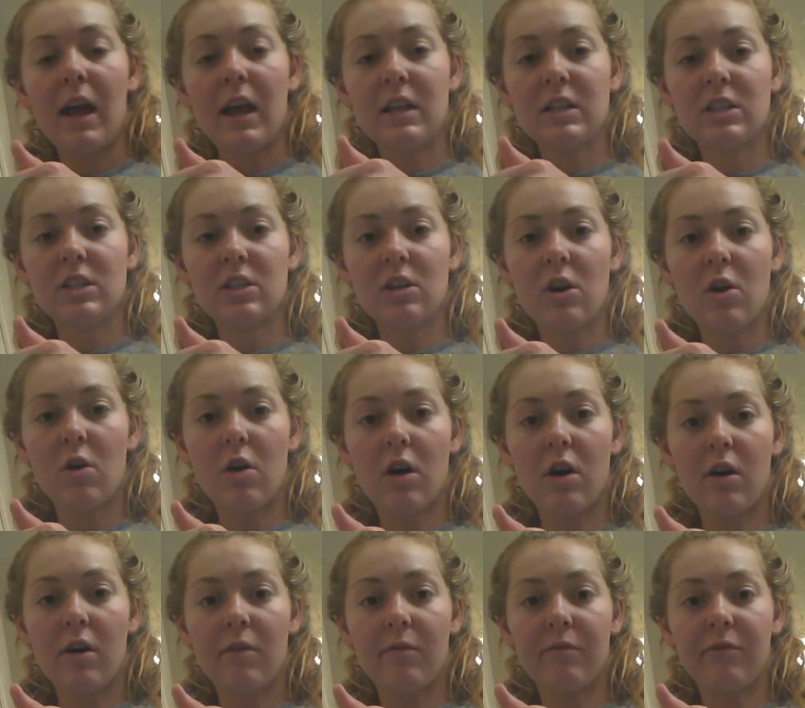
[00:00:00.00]
And
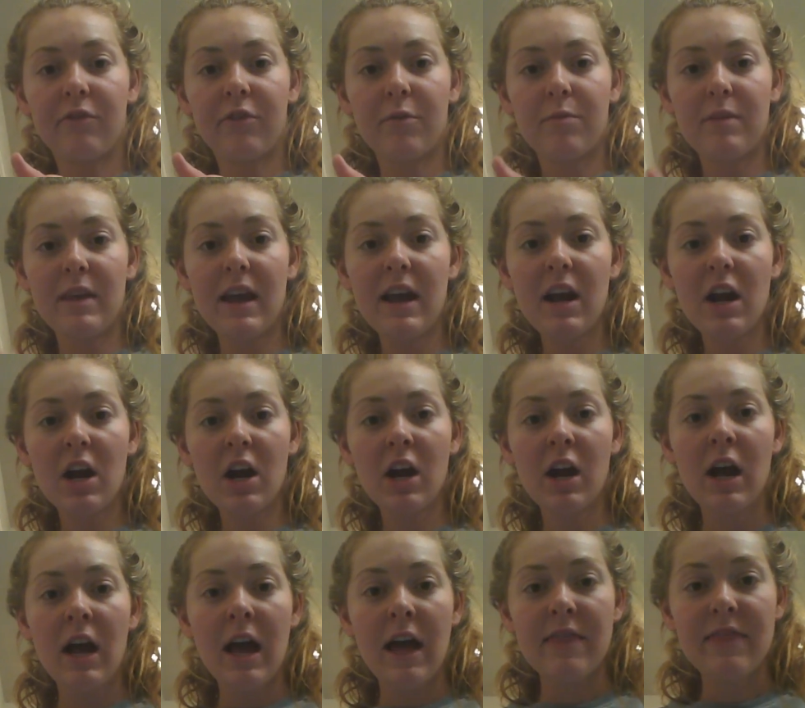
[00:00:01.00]
so from
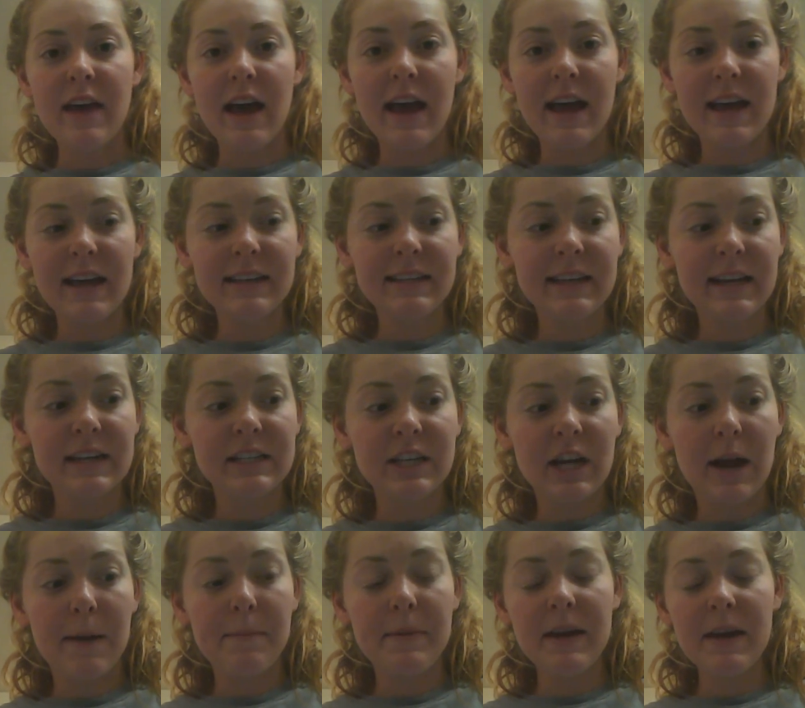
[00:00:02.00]
there, that
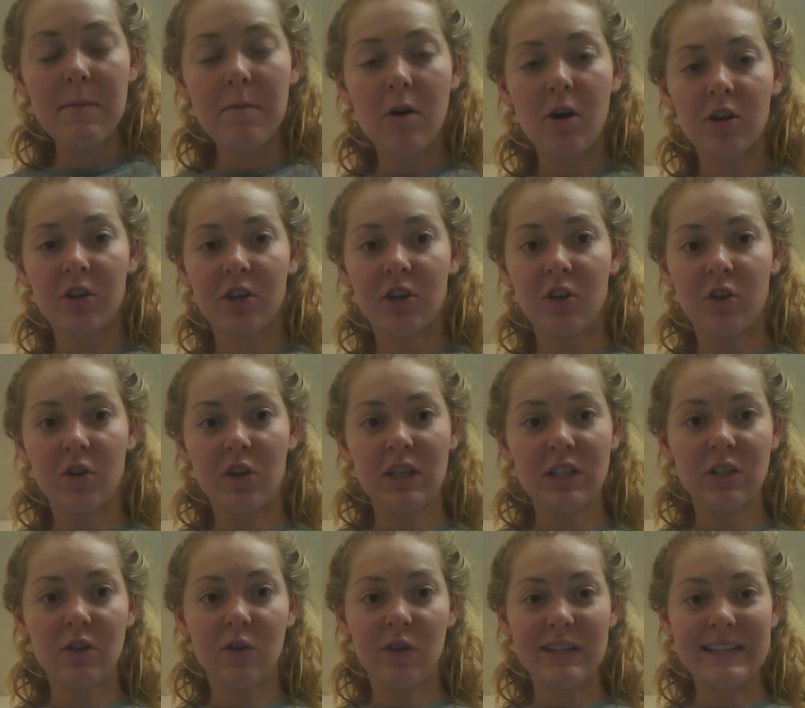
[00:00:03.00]
SHIP molecule
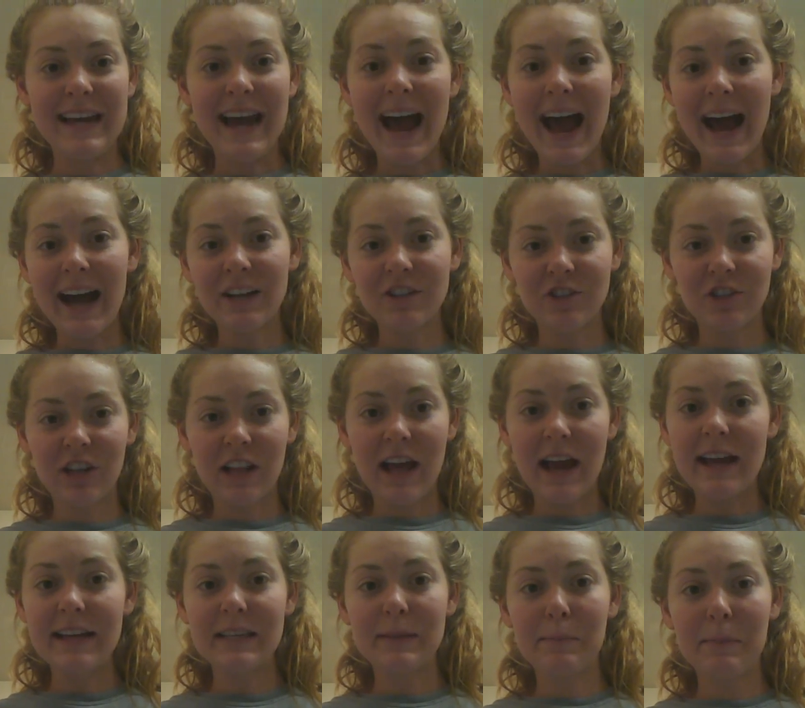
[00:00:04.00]
is going to
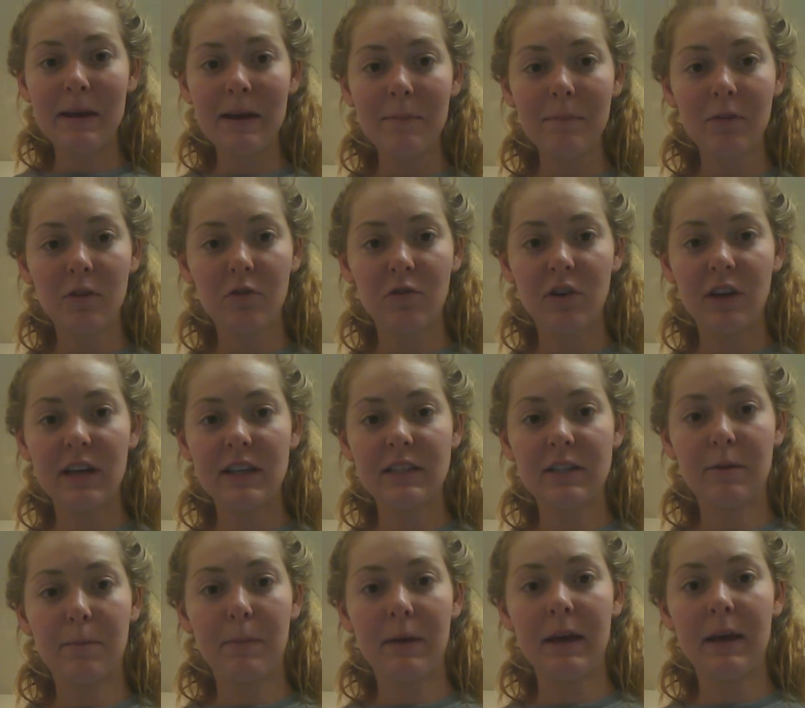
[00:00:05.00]
hydrolyze PIP3
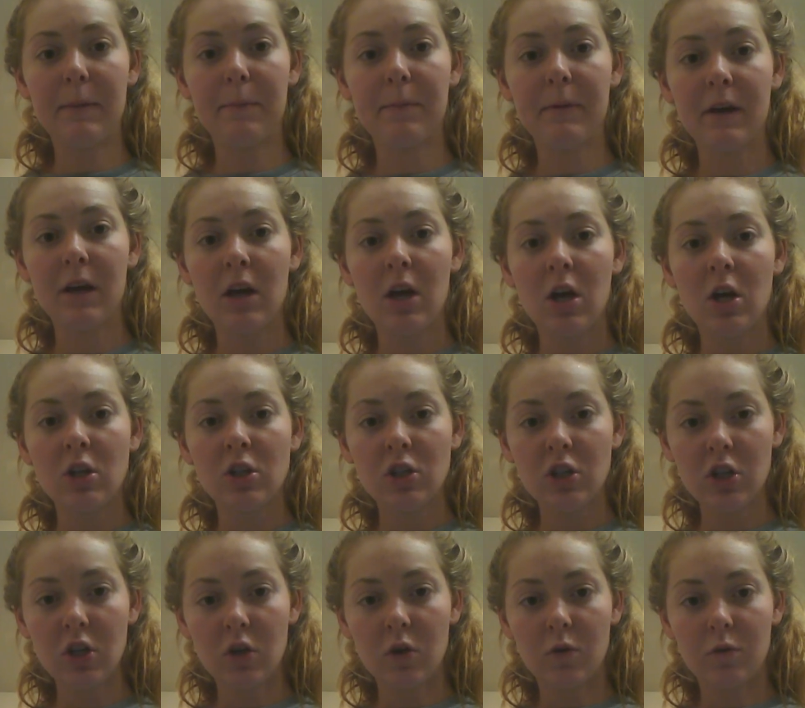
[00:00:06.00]
to
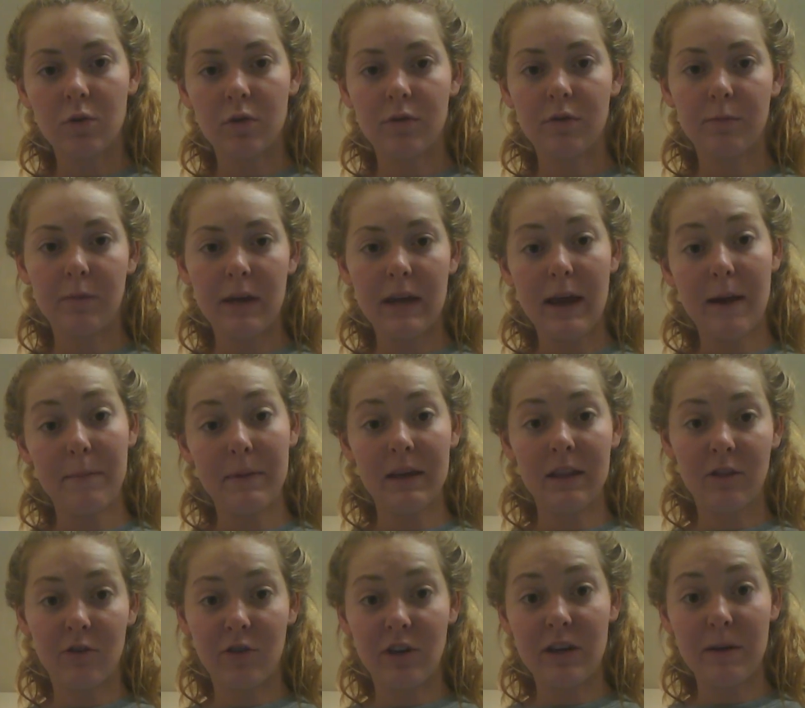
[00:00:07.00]
PIP2.
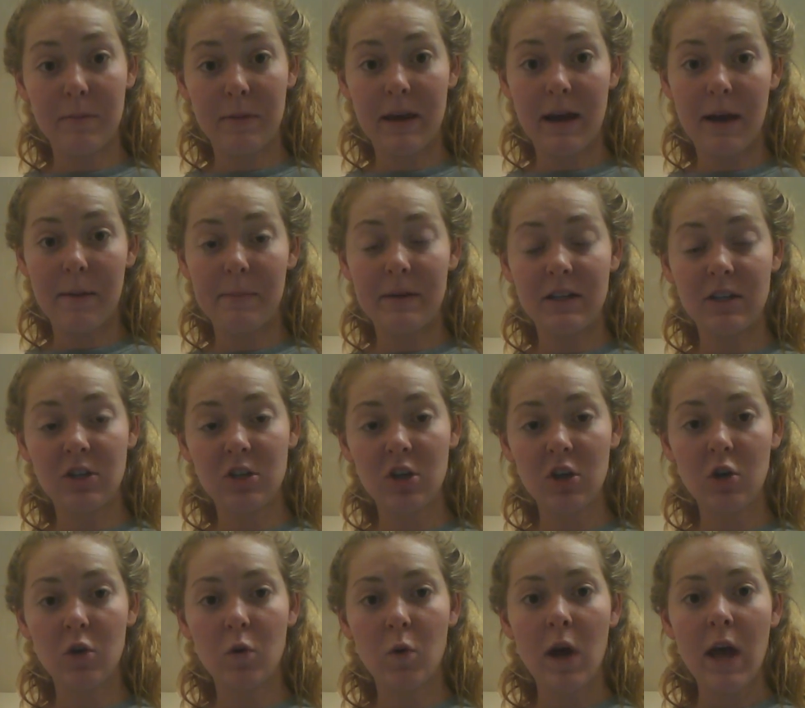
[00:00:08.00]
PIP3 to
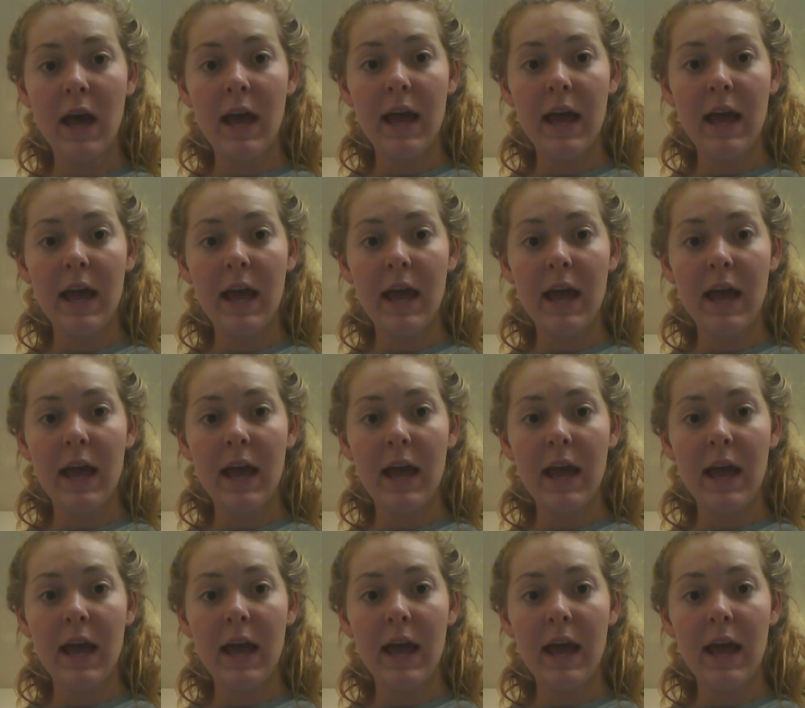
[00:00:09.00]
PIP2.